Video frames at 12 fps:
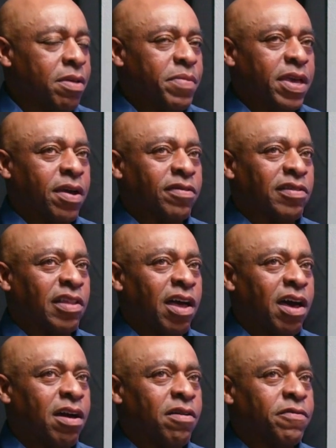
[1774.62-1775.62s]
because
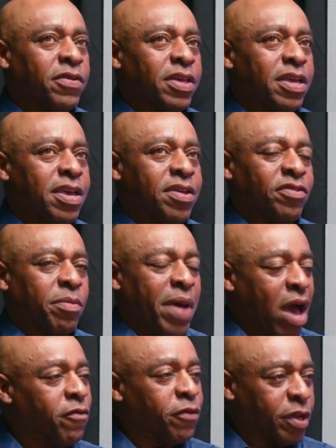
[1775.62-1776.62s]
love is
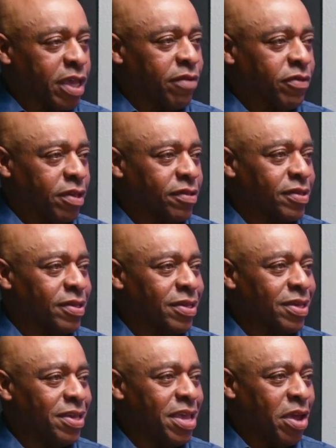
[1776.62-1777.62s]
about forgiveness.
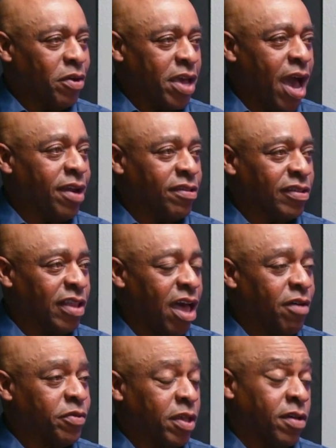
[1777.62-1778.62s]
And God is
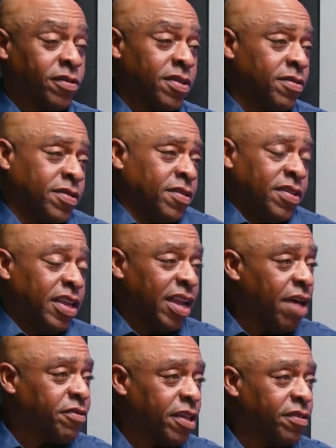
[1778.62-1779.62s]
love, because since He
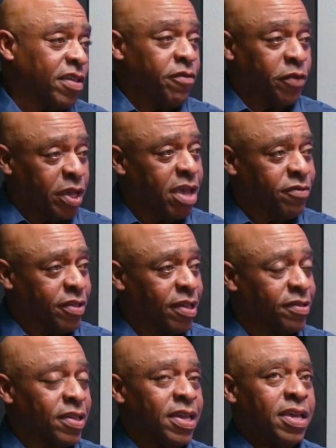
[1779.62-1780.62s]
loves us, He forgives
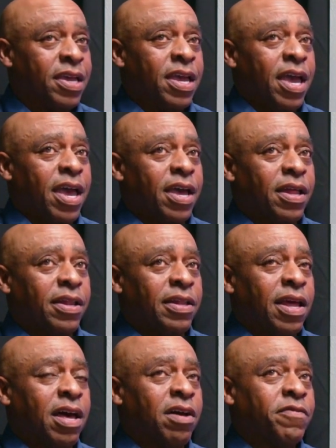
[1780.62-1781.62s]
us
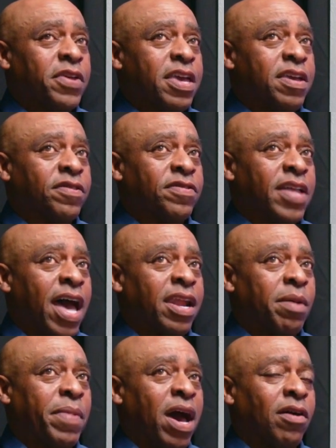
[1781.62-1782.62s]
love is
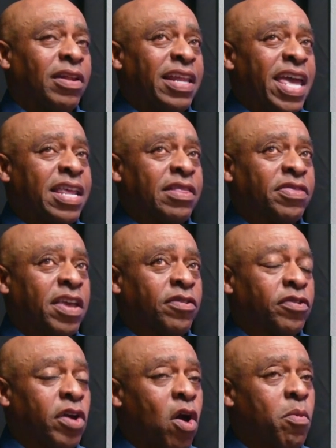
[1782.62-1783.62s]
not about letting
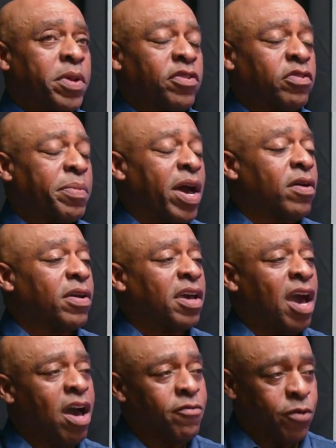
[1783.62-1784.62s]
things go, but it's about
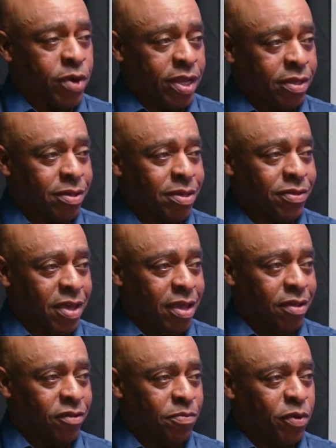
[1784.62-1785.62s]
covering
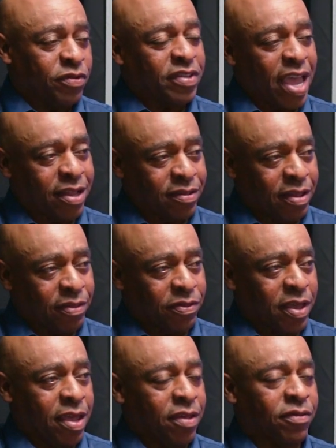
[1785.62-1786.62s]
things, protecting
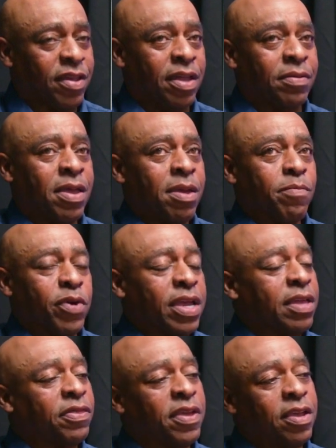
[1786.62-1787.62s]
things, and
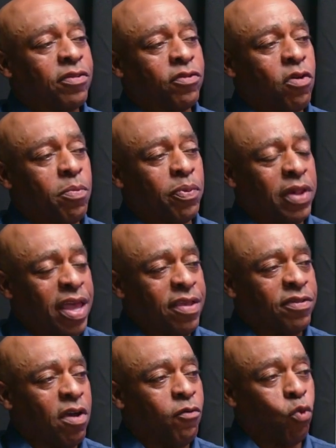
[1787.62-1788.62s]
bringing things to a
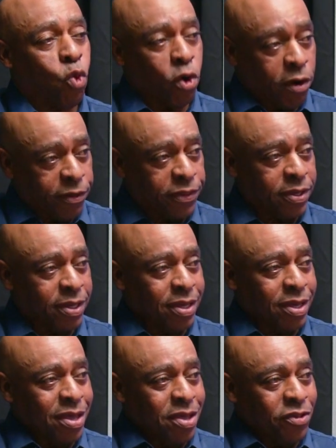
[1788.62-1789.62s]
place of worth.
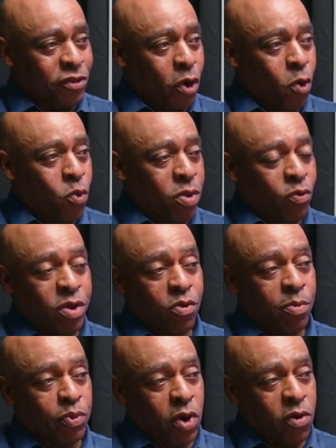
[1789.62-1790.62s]
So when we
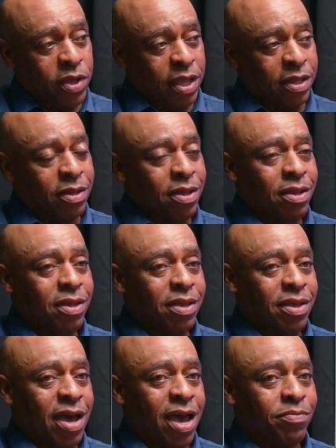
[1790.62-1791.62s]
were broken,
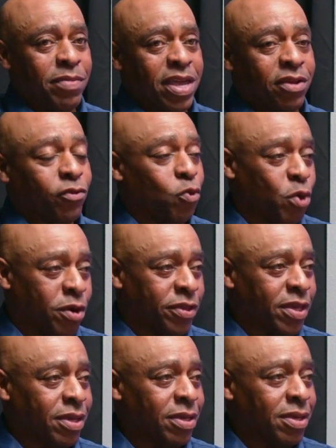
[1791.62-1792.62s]
God made us
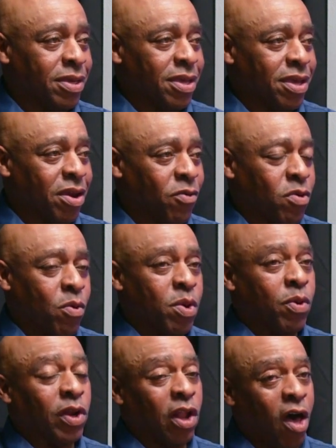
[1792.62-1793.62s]
worthy. You know, when we
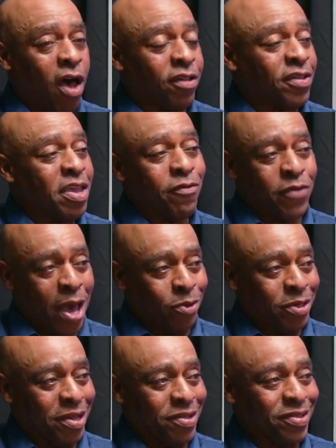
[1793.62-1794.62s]
were lost, He
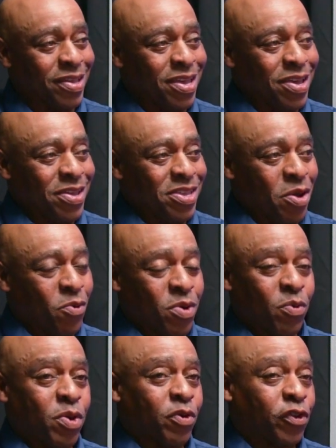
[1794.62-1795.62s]
found us. You know, oh.
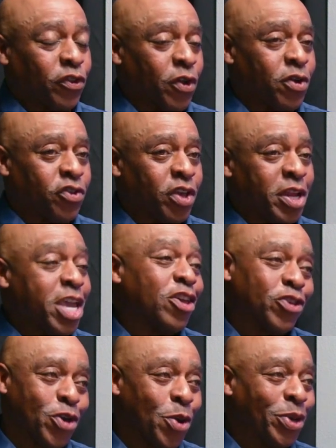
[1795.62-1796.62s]
when we were searching, He
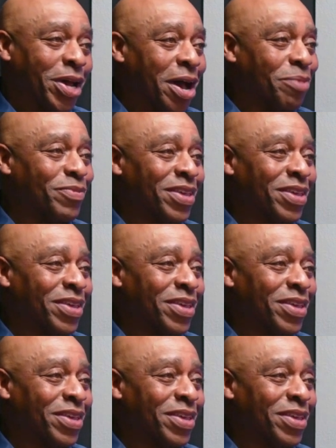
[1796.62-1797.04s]
showed up.